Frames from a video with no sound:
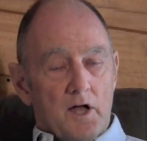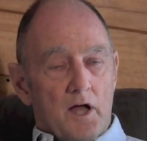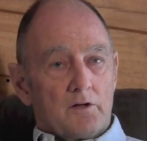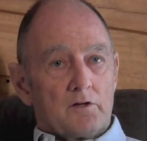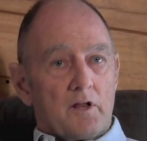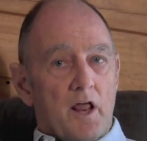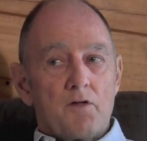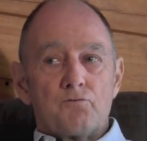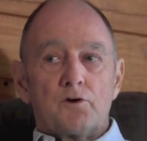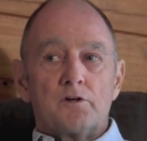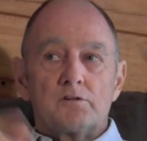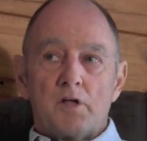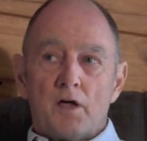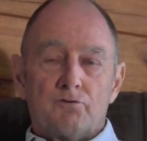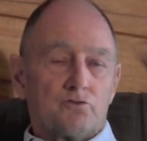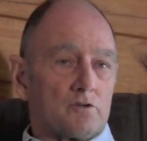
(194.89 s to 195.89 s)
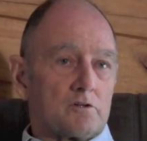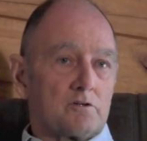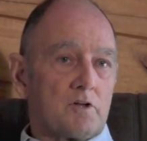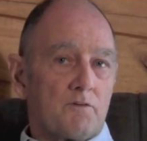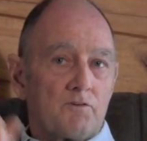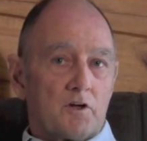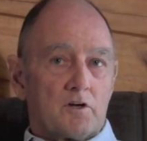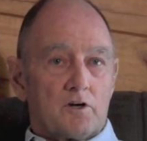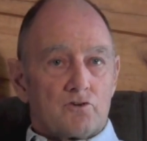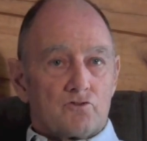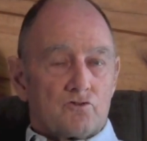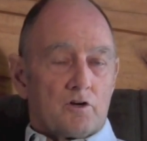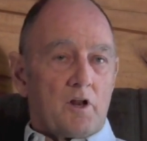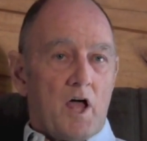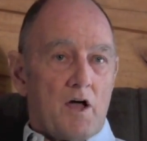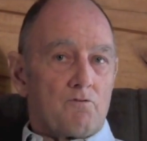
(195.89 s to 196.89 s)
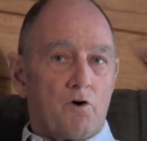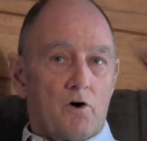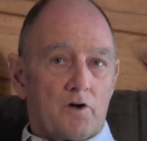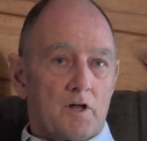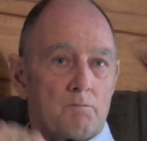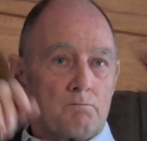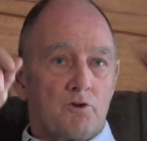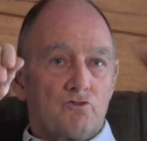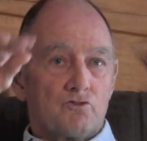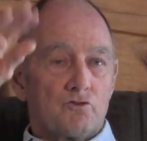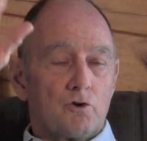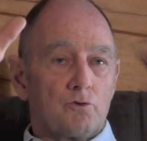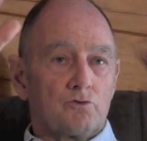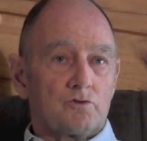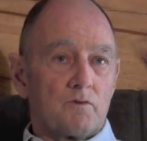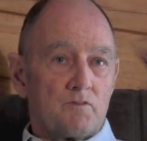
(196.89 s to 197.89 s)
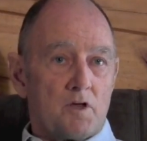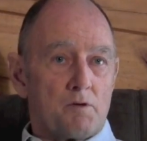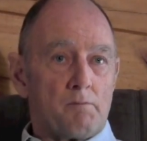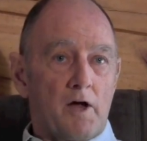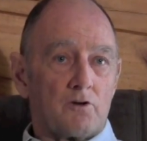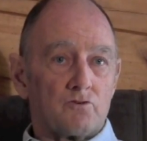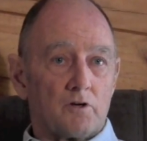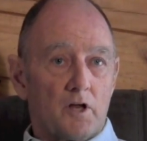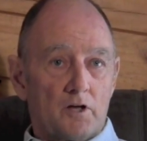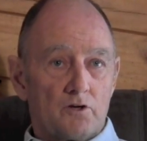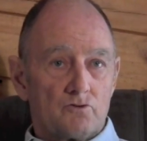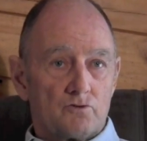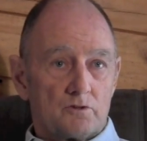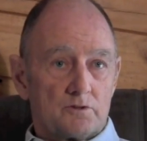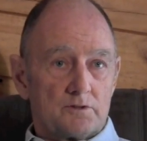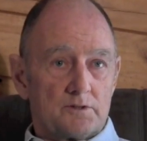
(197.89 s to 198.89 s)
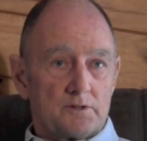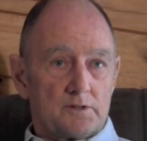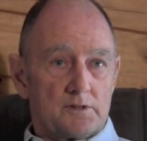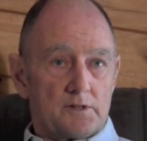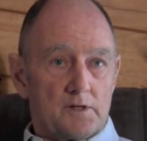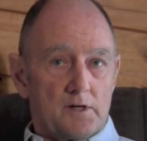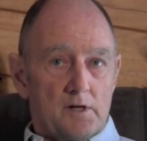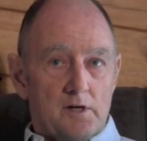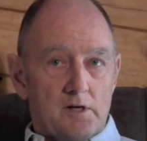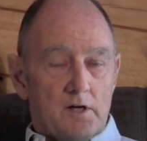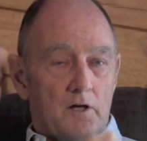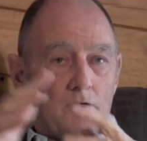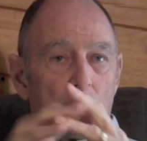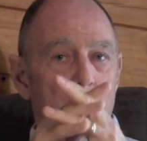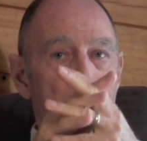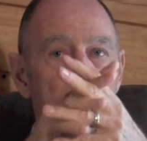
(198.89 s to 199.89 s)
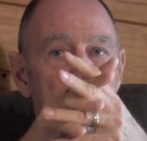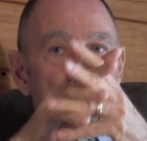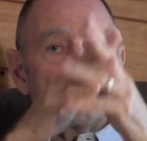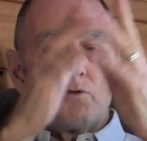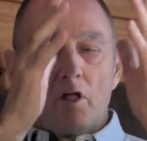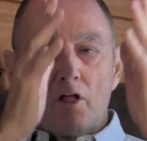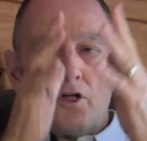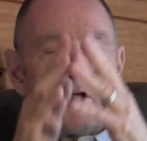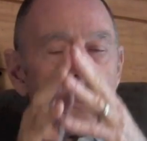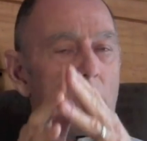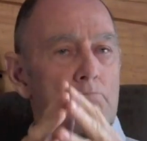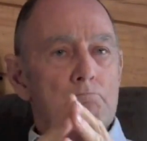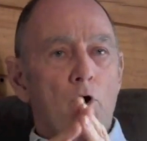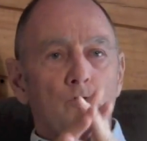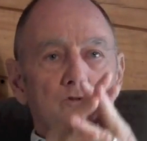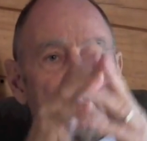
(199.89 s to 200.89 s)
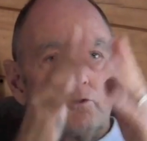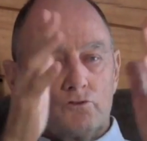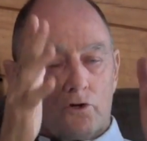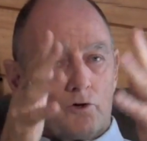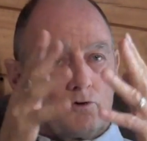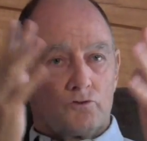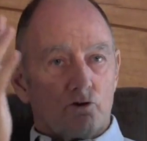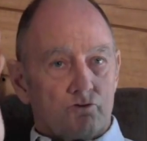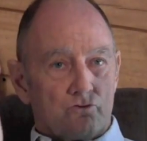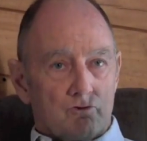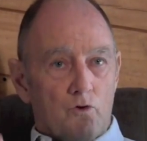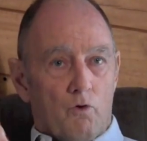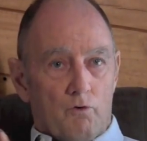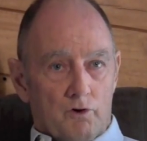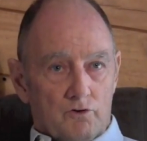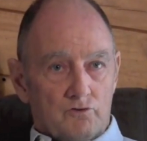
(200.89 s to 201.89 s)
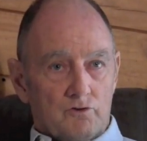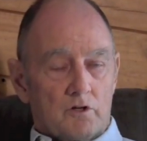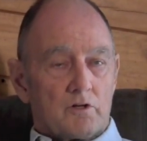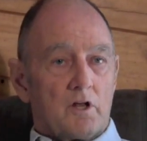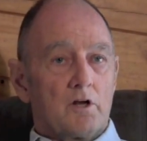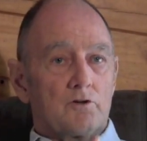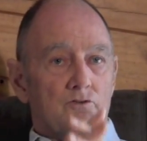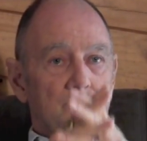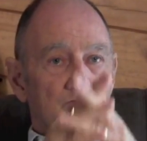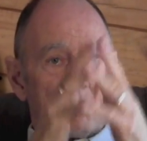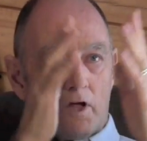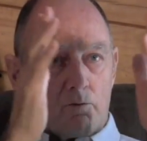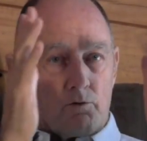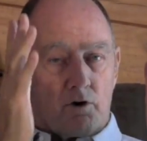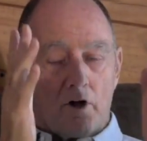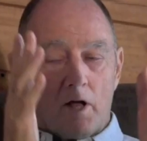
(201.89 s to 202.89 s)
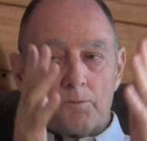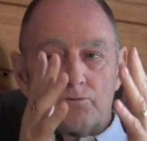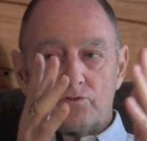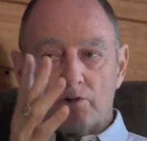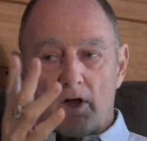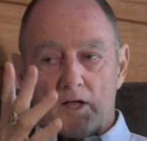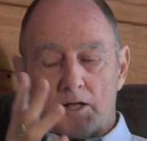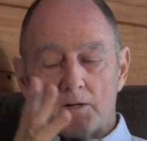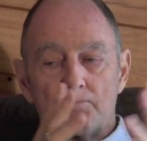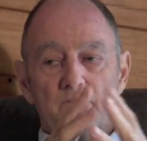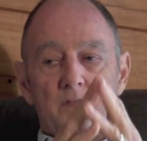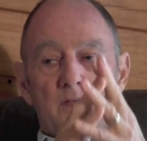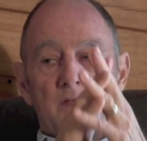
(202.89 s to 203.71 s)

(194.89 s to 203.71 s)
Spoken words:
and that every death certificate should have on it misuse of the imagination. And that there are multitudes of stories that illustrate what I'm saying.